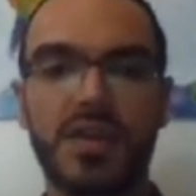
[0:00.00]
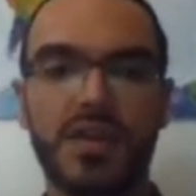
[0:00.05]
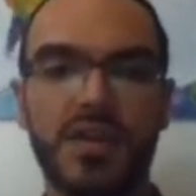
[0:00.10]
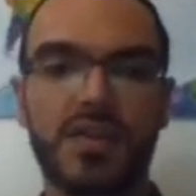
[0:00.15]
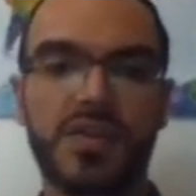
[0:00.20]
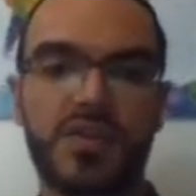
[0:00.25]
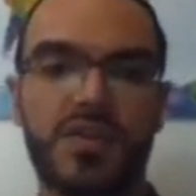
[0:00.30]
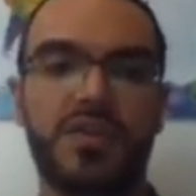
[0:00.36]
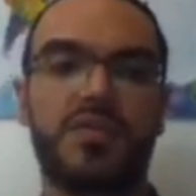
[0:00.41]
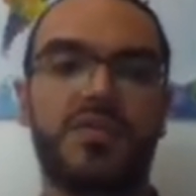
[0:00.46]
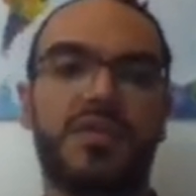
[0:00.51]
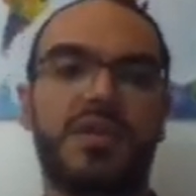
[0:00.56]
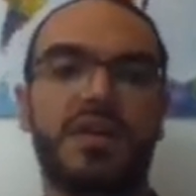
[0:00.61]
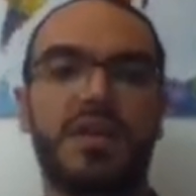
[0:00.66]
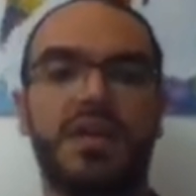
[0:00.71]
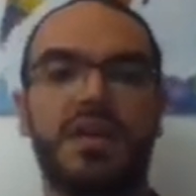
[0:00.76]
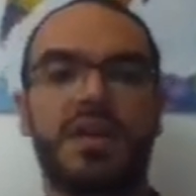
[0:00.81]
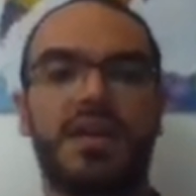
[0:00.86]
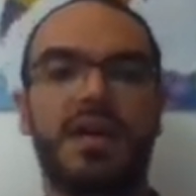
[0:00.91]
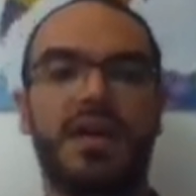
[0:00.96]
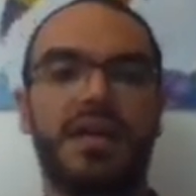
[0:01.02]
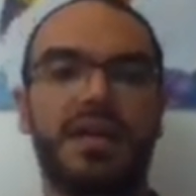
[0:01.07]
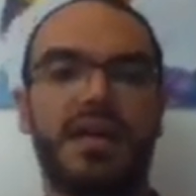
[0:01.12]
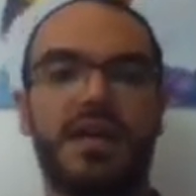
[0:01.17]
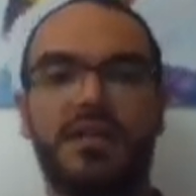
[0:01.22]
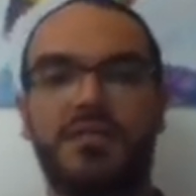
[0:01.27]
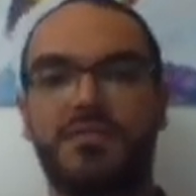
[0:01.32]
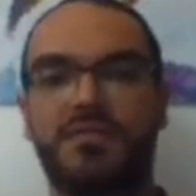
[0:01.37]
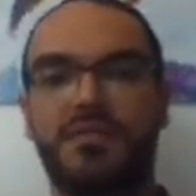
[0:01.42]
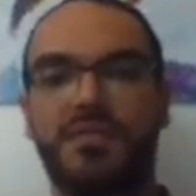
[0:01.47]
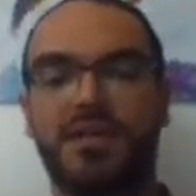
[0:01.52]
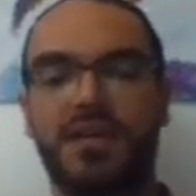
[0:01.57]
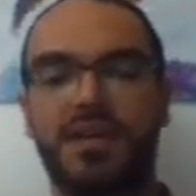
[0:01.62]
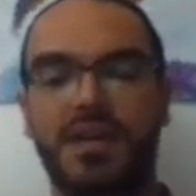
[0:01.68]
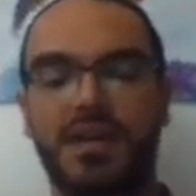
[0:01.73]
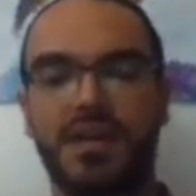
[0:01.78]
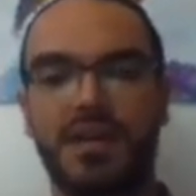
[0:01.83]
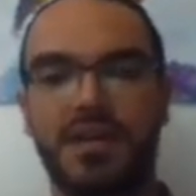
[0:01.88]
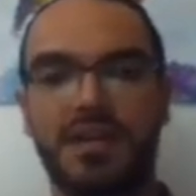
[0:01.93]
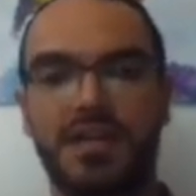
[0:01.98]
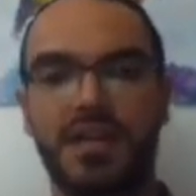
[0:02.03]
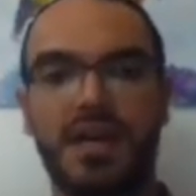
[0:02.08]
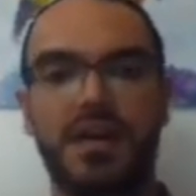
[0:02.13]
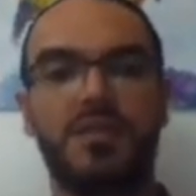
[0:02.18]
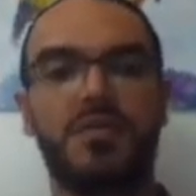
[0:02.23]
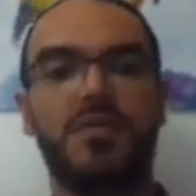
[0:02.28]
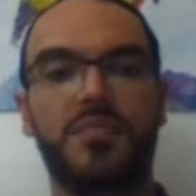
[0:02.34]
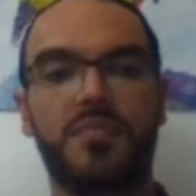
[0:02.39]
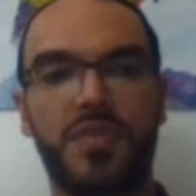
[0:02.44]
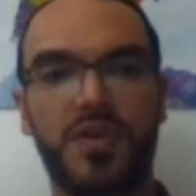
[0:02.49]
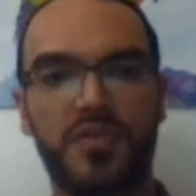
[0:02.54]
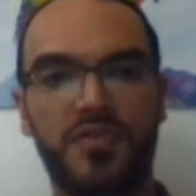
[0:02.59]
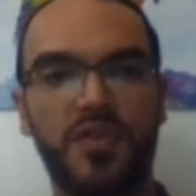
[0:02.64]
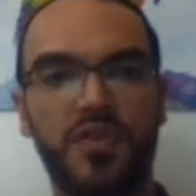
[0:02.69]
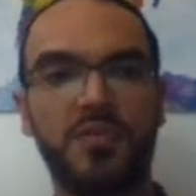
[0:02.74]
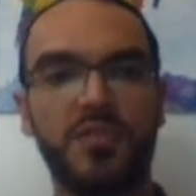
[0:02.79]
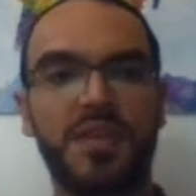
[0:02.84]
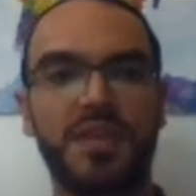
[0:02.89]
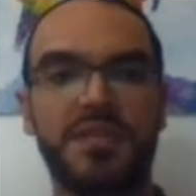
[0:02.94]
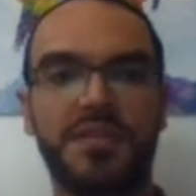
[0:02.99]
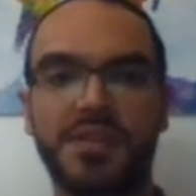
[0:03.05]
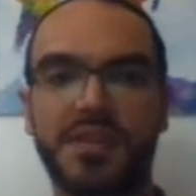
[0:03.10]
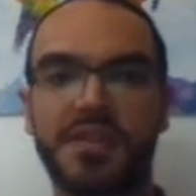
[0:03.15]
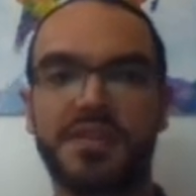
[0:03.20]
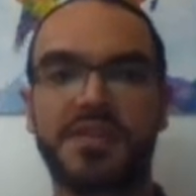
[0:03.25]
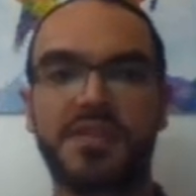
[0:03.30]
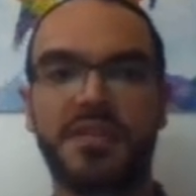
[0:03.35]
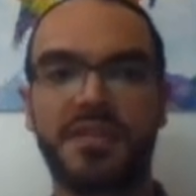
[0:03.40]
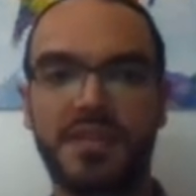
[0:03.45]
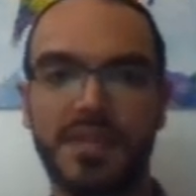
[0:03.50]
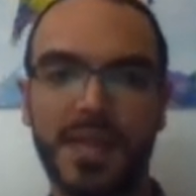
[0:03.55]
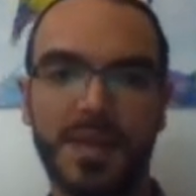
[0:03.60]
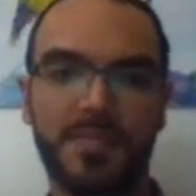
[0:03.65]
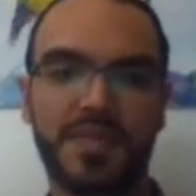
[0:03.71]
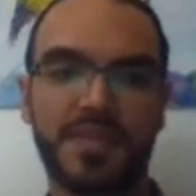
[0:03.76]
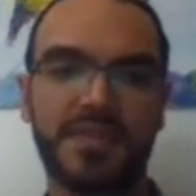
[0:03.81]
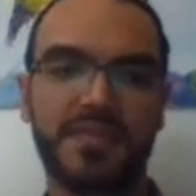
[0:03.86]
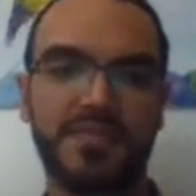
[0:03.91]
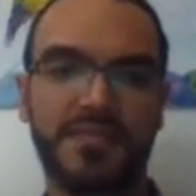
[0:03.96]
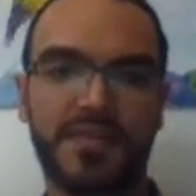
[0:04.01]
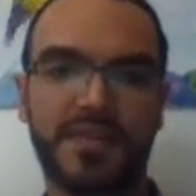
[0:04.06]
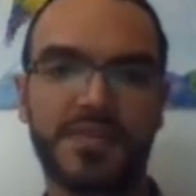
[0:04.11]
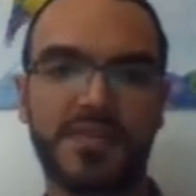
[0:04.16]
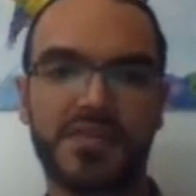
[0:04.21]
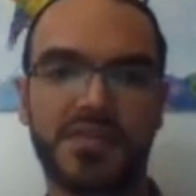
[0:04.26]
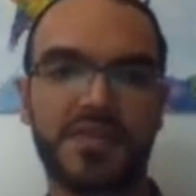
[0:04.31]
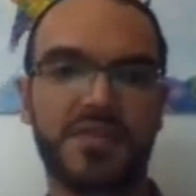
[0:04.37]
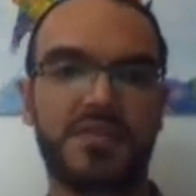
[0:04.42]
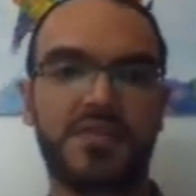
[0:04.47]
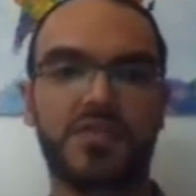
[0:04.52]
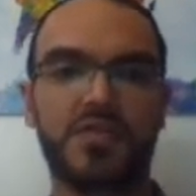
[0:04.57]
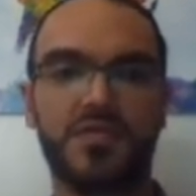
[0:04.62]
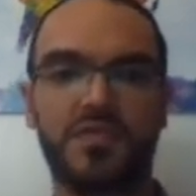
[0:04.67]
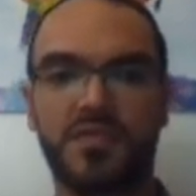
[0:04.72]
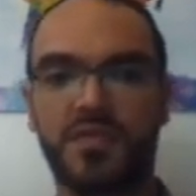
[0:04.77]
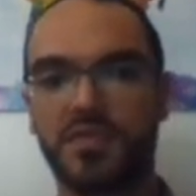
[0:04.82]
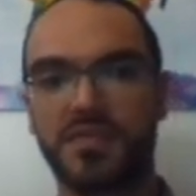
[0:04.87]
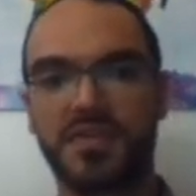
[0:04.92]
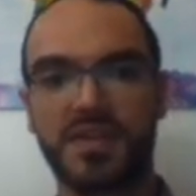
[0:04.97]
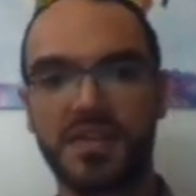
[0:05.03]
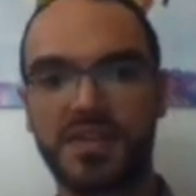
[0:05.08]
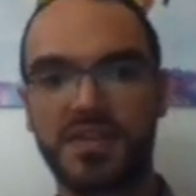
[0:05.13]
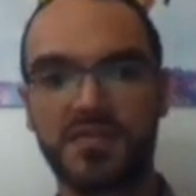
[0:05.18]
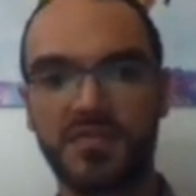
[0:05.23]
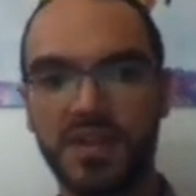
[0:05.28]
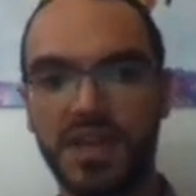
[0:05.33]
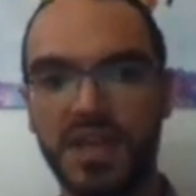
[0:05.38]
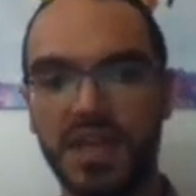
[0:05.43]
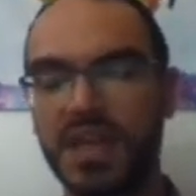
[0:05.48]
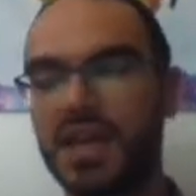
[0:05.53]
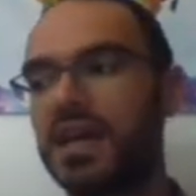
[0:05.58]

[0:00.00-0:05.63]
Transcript: So I have now performed this depth first search for this tree.